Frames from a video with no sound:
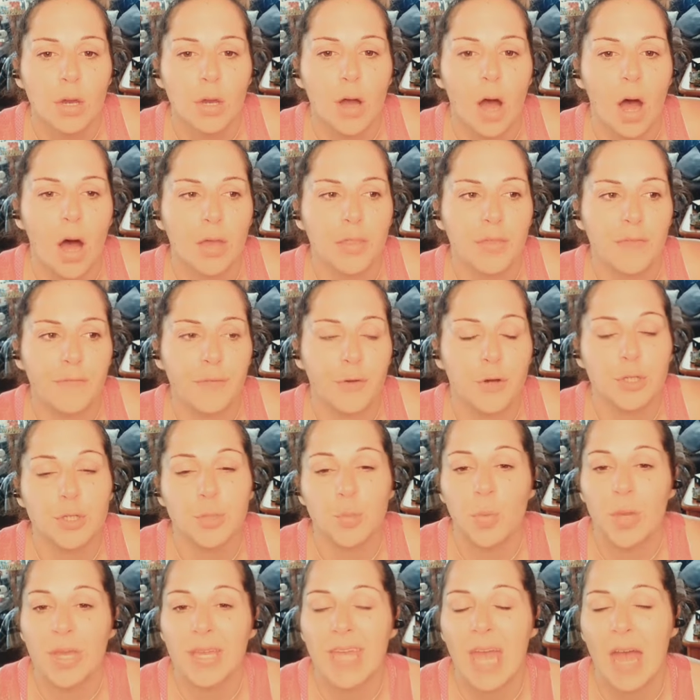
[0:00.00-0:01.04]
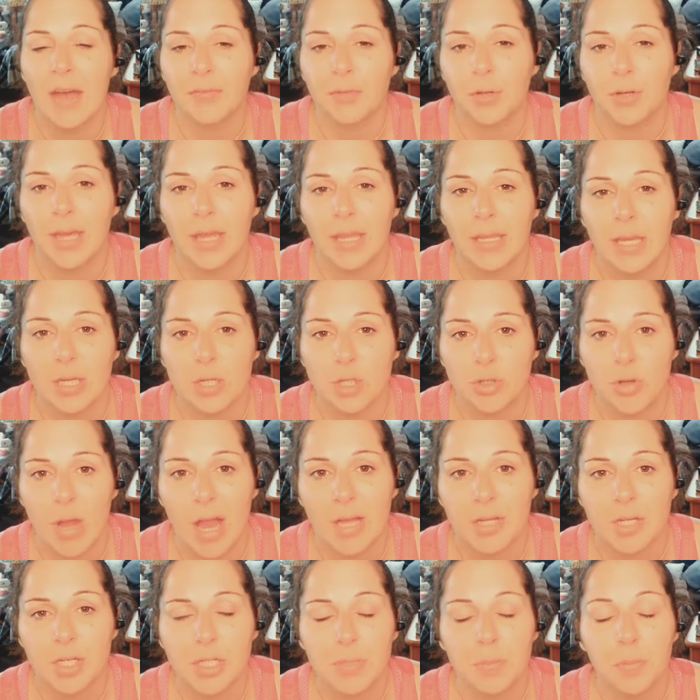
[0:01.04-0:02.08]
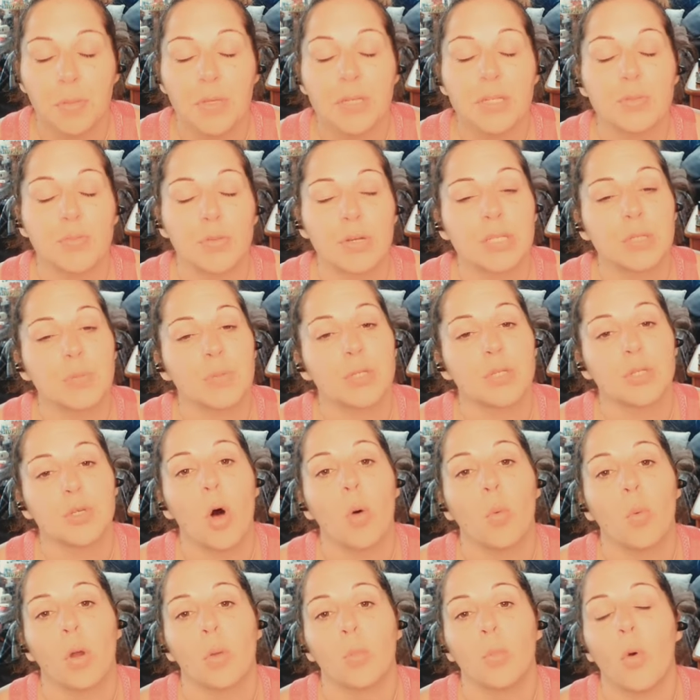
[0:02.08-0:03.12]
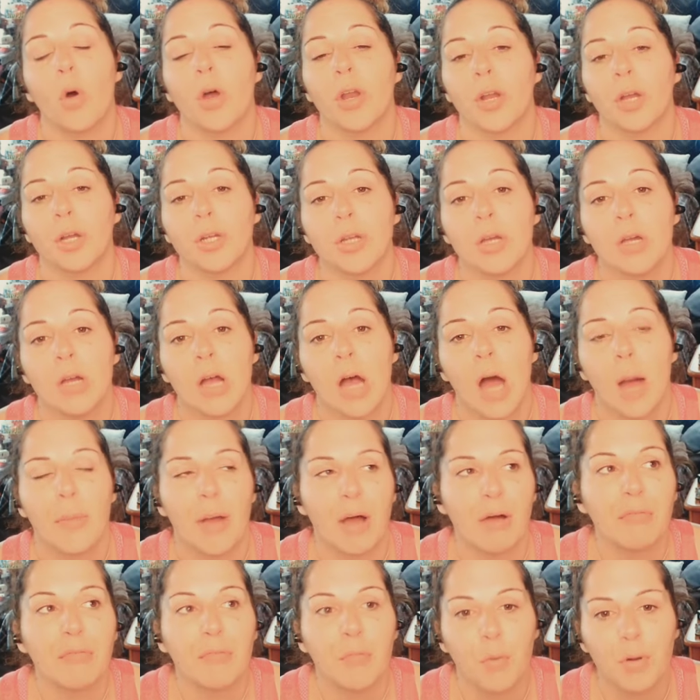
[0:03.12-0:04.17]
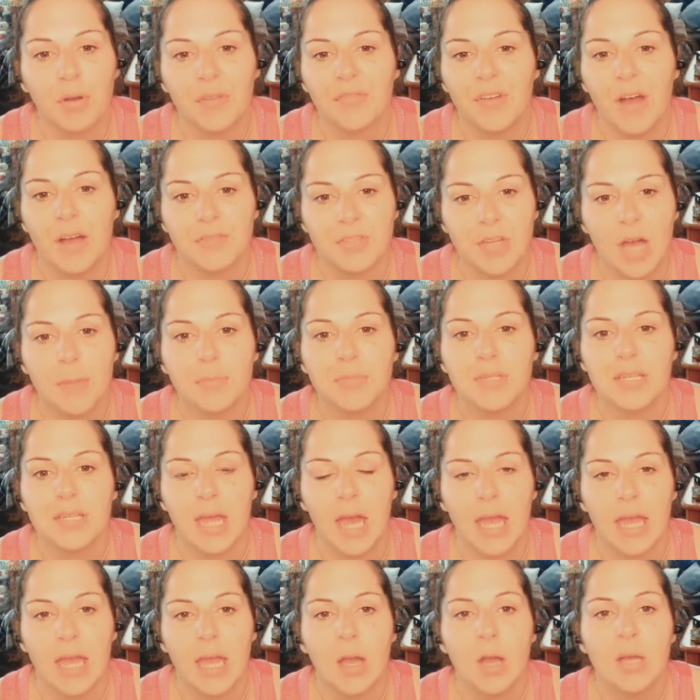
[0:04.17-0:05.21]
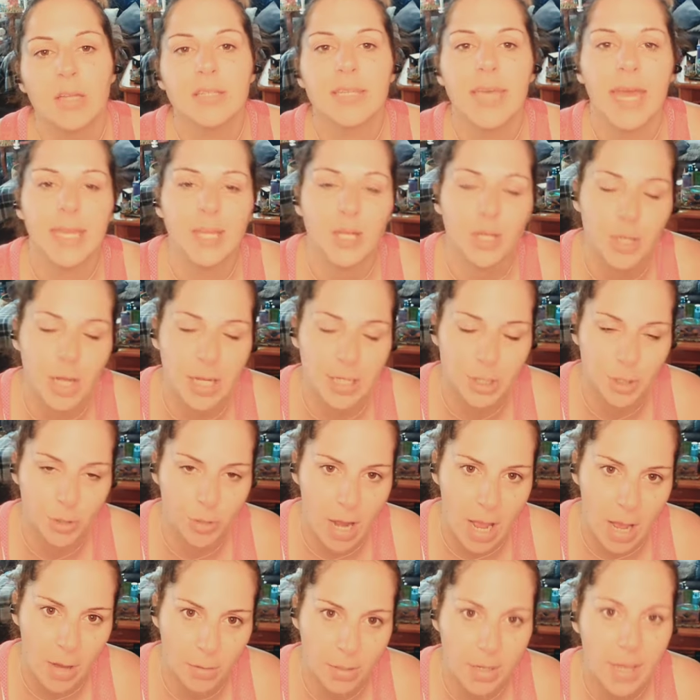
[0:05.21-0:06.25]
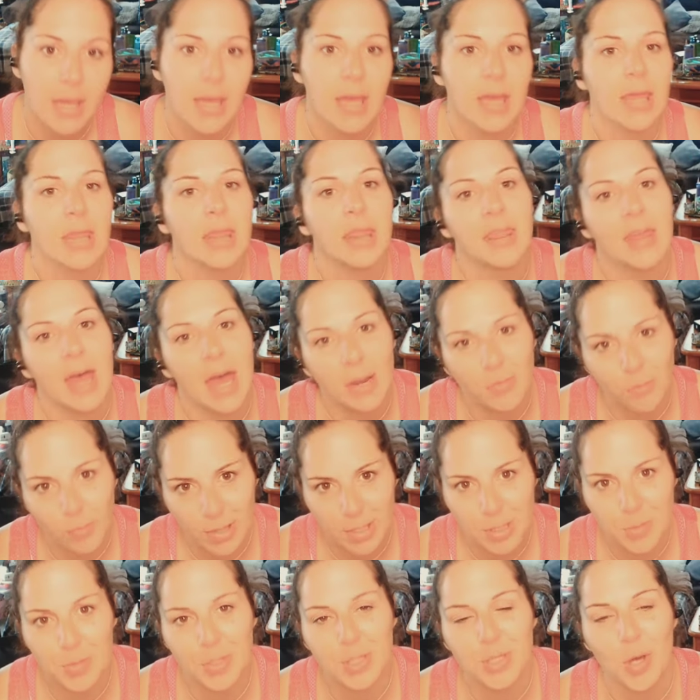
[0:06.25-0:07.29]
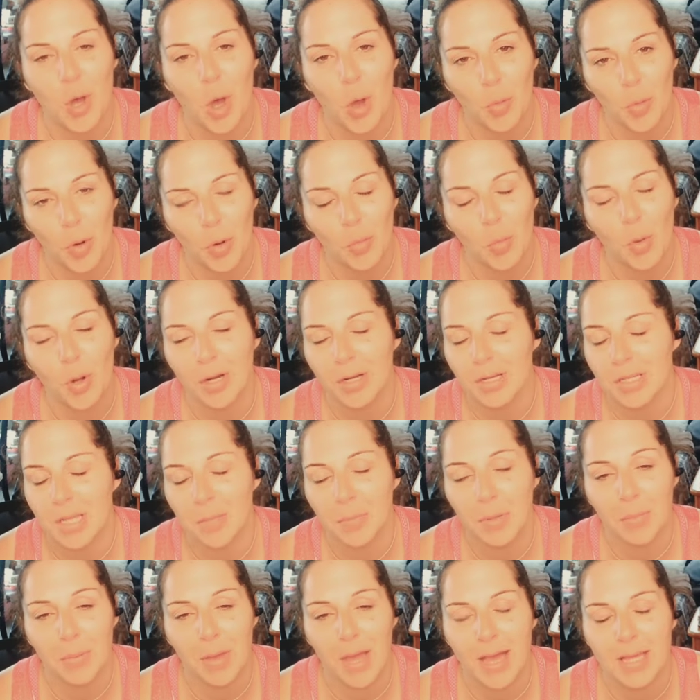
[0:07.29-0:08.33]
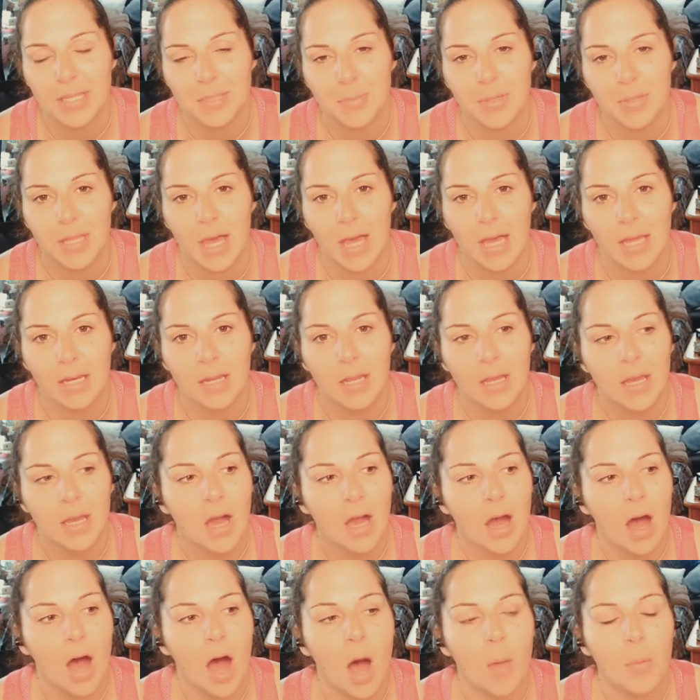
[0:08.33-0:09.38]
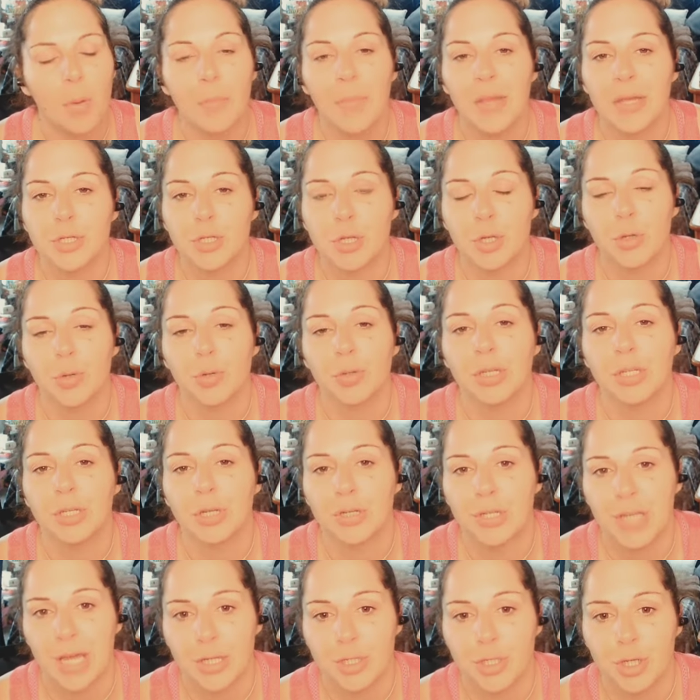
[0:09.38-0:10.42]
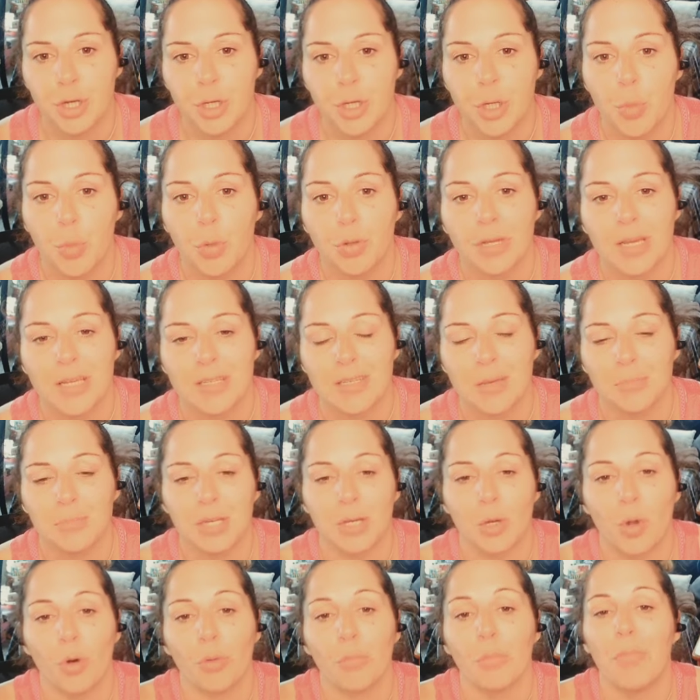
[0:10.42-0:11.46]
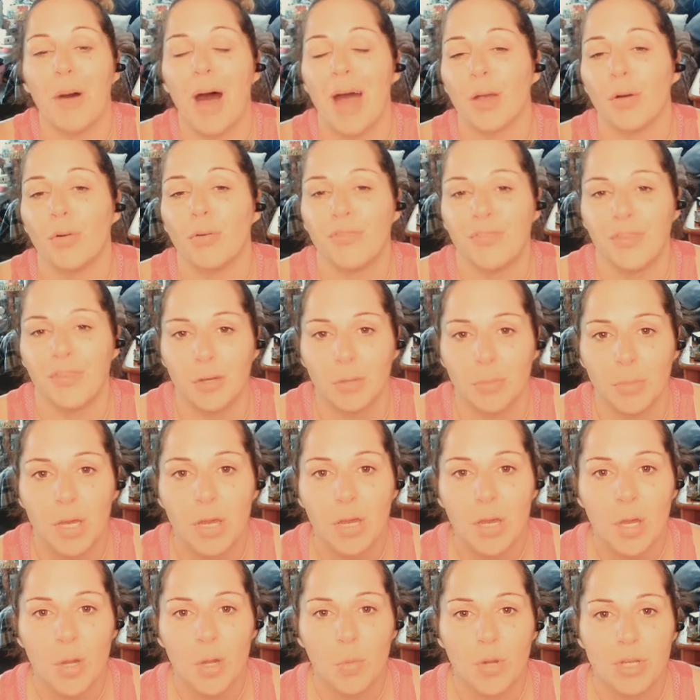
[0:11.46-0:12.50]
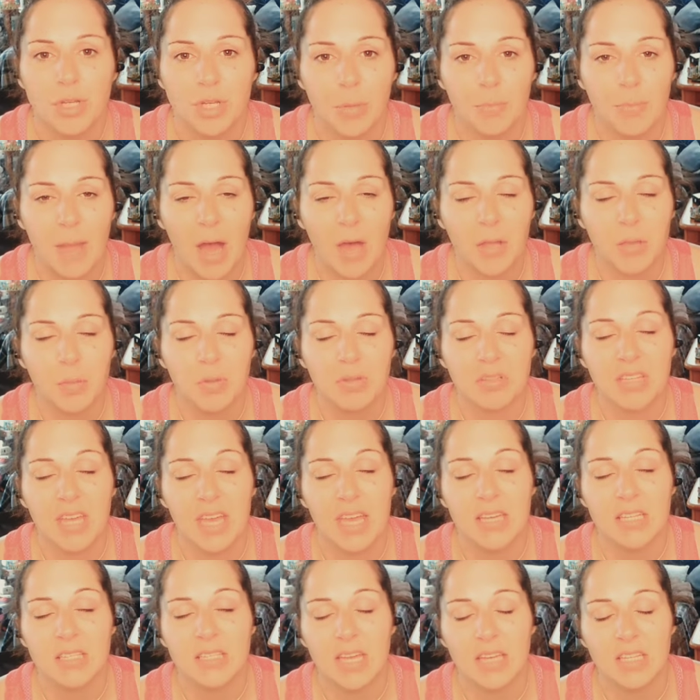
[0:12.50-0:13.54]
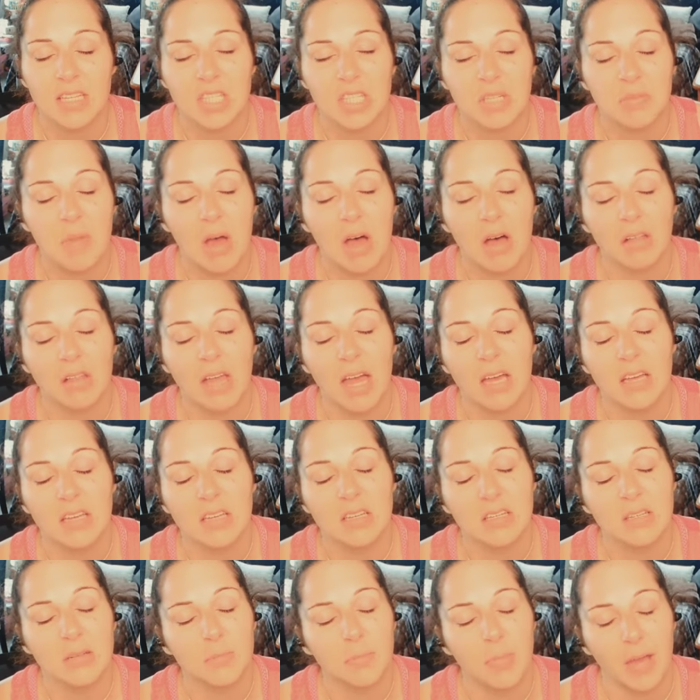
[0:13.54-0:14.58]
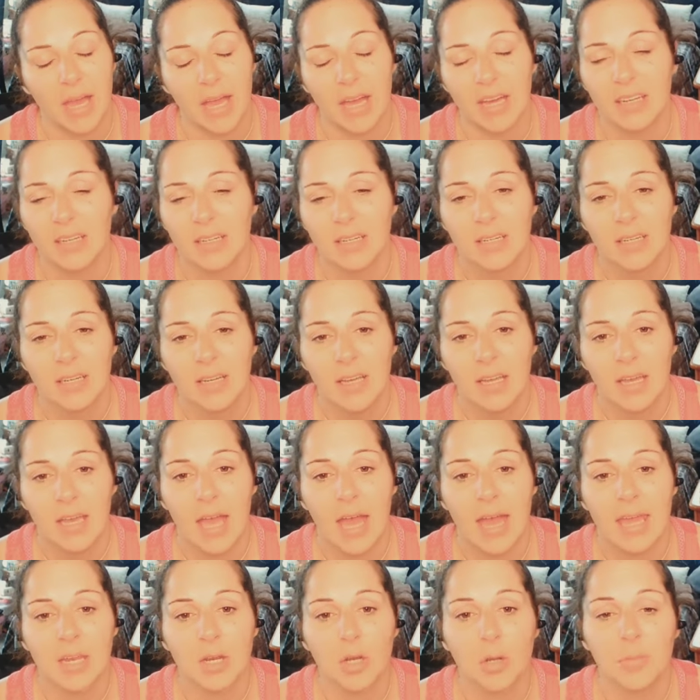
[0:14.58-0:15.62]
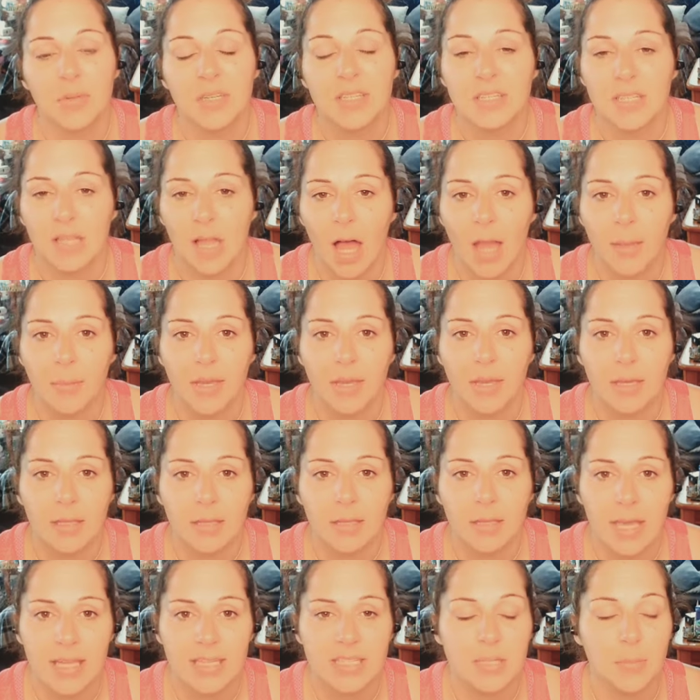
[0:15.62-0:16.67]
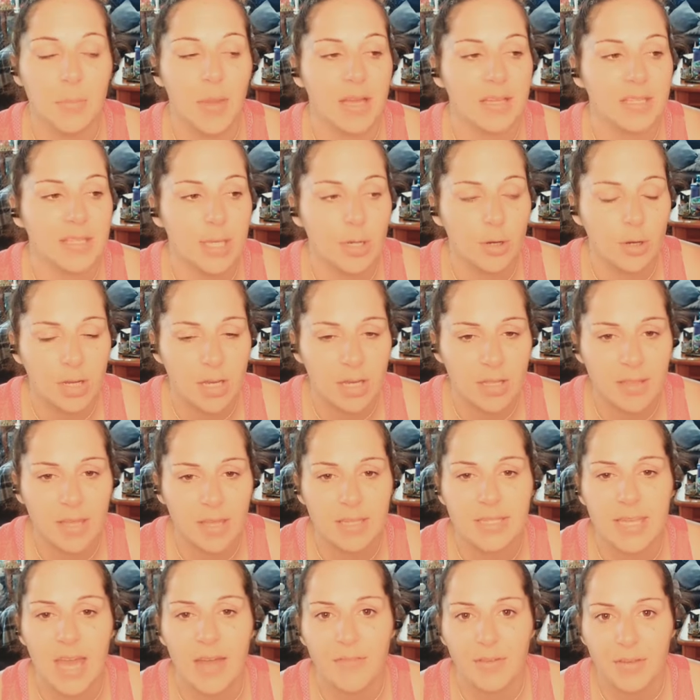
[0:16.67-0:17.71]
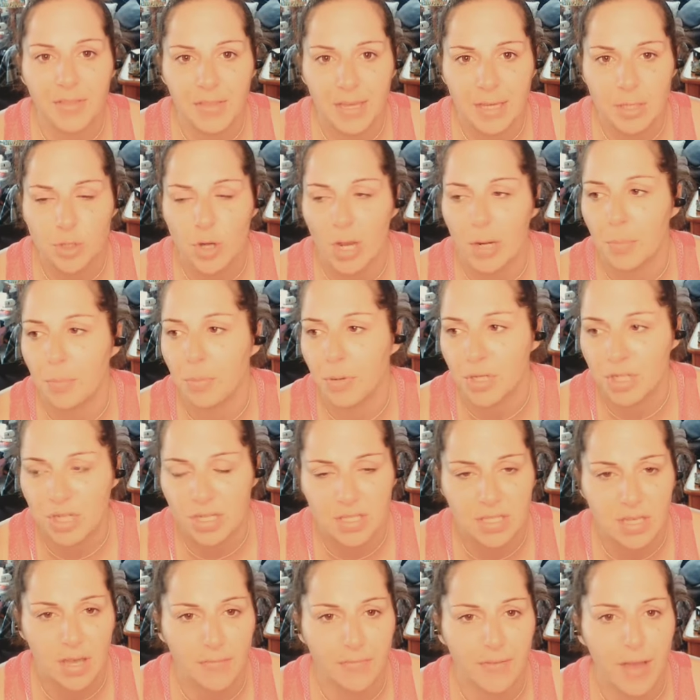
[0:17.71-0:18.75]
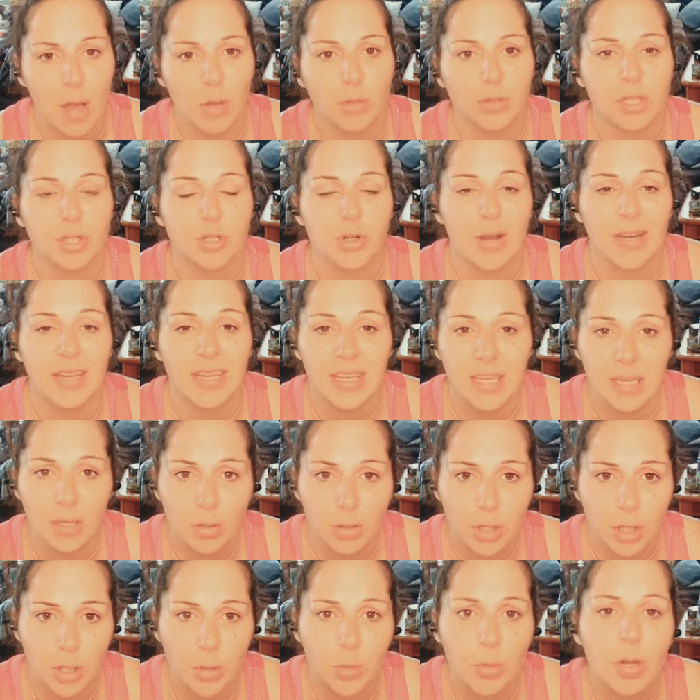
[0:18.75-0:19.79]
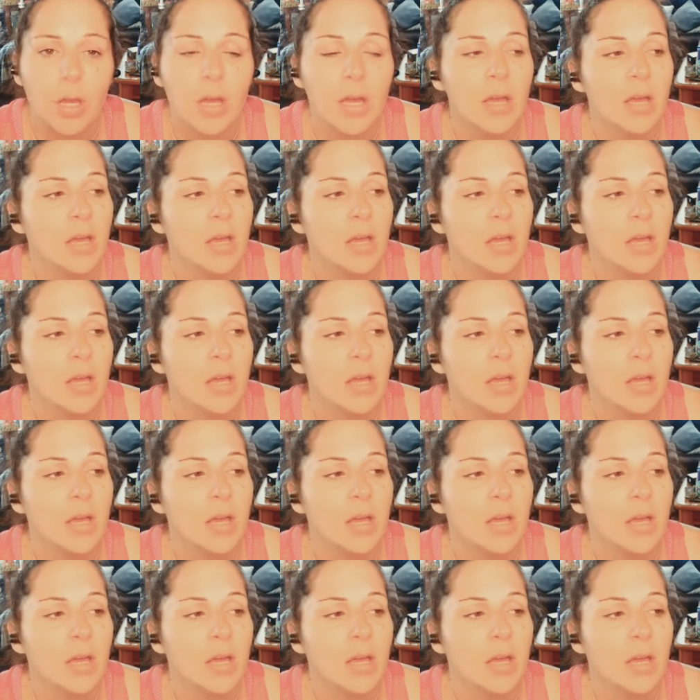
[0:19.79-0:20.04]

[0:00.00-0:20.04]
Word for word: Uh, the first week after getting extractions, please rinse with salt warm water about four to five times a day. Take your denture out, then rinse with salt warm water. a lot of people ask me that. Um, and make sure you clean your denture. You will get something called biofilm, which your mouth will taste and smell bad, and it'll be slimy. That's the bacteria. That's everything trying to push itself out to try to heal you.